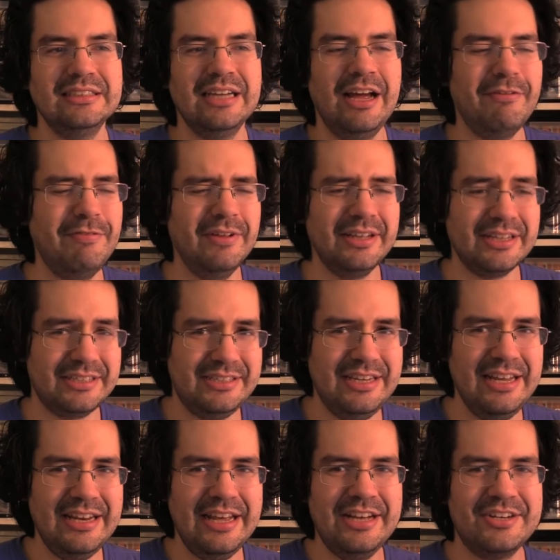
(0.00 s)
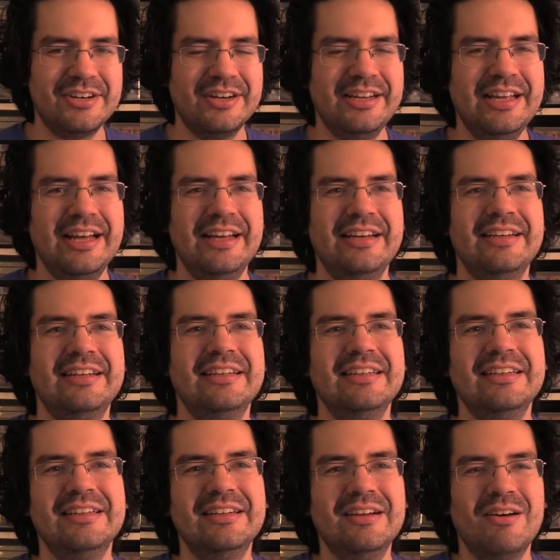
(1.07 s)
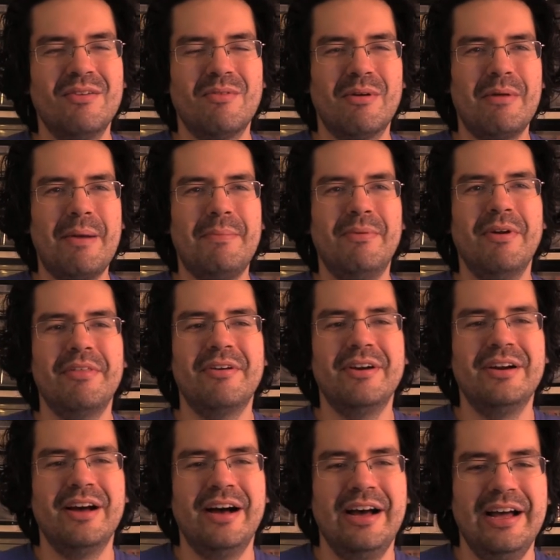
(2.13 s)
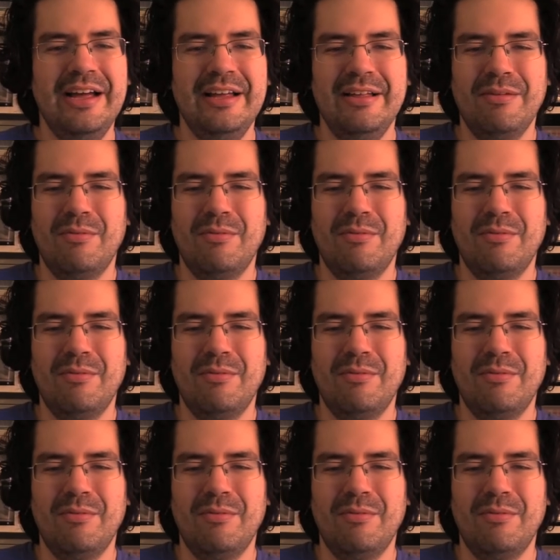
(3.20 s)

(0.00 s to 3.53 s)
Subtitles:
I feel like a teenager again, where my brother and I